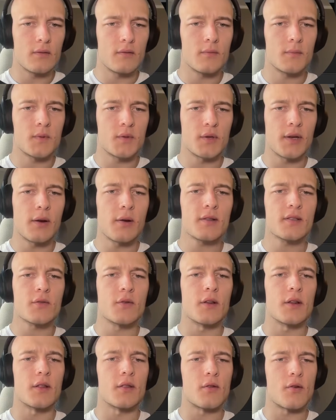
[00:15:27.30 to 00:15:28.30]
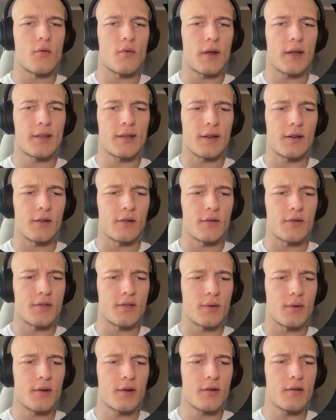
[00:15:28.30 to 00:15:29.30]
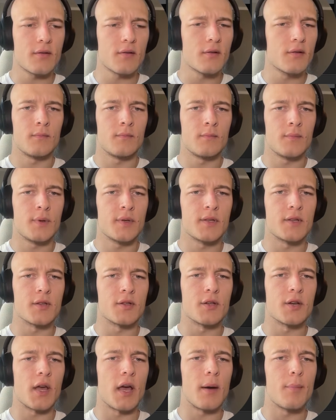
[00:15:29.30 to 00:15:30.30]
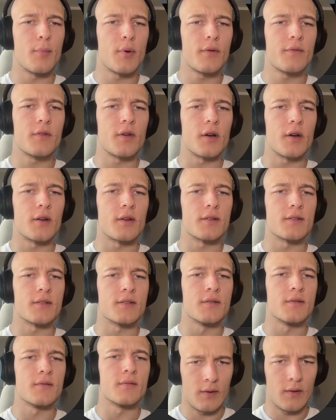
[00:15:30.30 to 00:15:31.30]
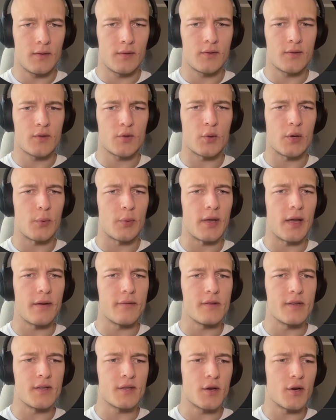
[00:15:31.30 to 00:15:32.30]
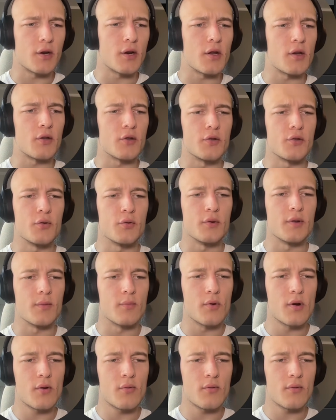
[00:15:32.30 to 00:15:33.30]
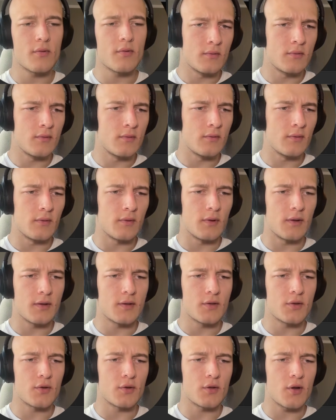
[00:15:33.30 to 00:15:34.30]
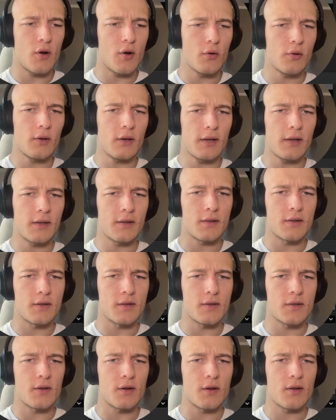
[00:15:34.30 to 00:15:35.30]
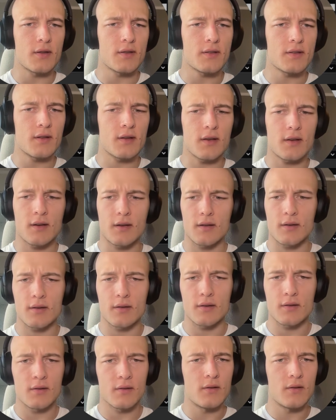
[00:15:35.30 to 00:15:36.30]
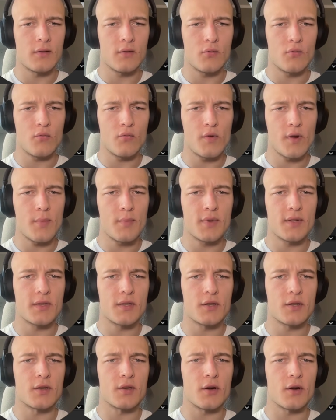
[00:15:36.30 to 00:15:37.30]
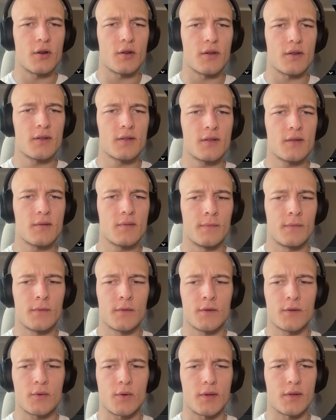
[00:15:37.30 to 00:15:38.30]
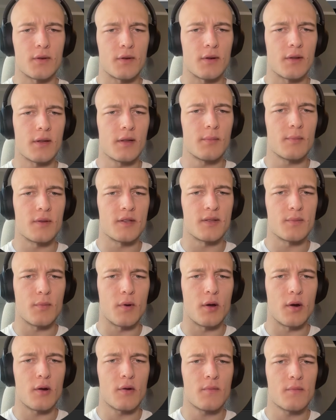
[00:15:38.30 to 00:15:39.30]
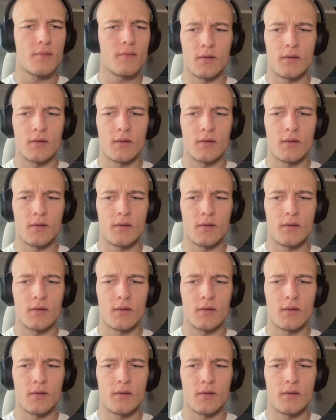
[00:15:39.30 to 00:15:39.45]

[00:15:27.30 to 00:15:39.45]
So now let's create another rectangle just down here. Position it above the eyes so that we have this kind of unibrow. Let's just unlink the size and reposition the eyes so that they're a little bit smaller.